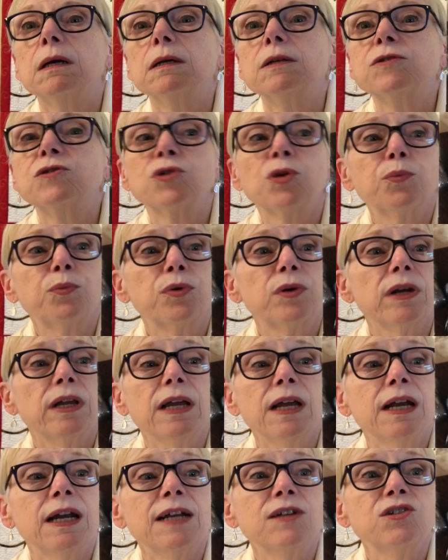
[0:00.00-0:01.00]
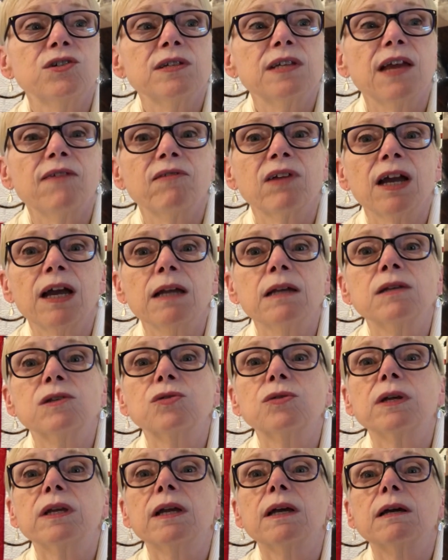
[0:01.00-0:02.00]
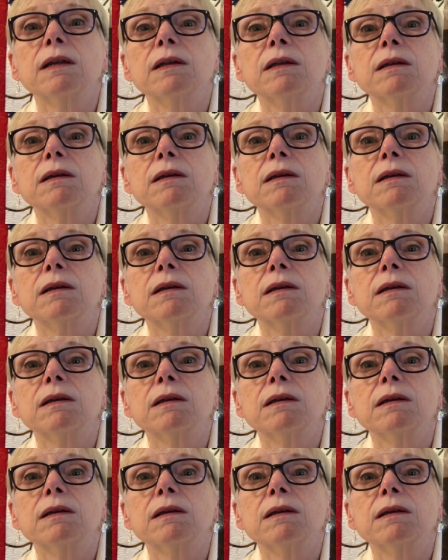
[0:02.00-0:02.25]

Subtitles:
So pretty, and I just haven't gotten to it yet